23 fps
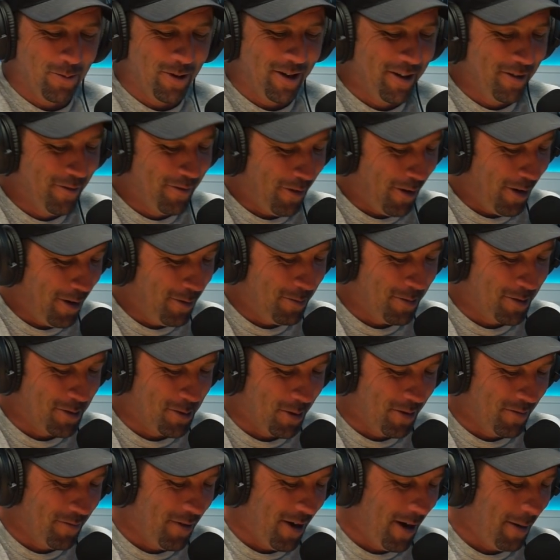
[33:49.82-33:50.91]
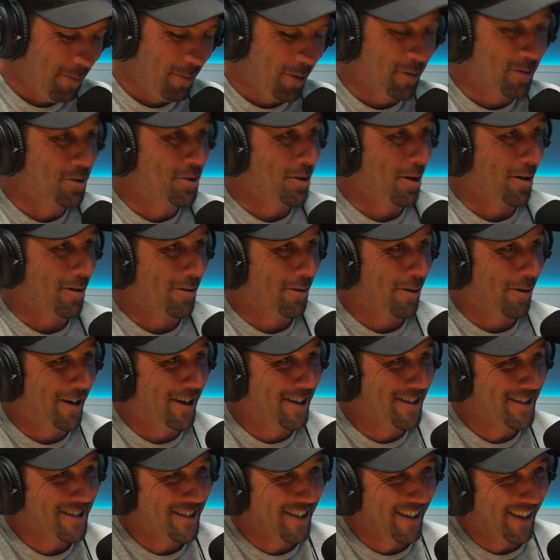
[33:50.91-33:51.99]
win a fight between Rambo and Chuck
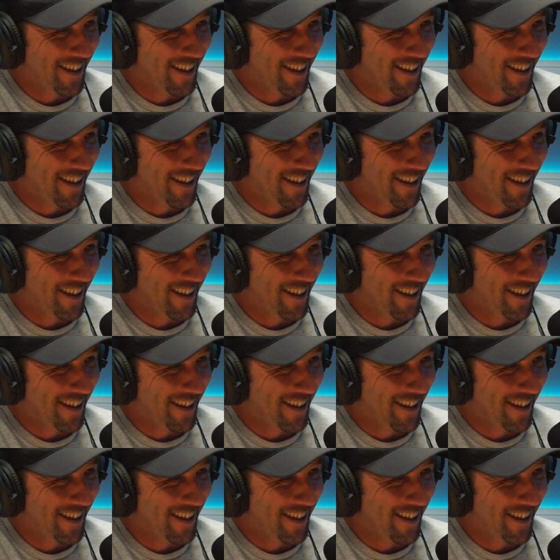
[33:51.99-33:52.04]
Norris?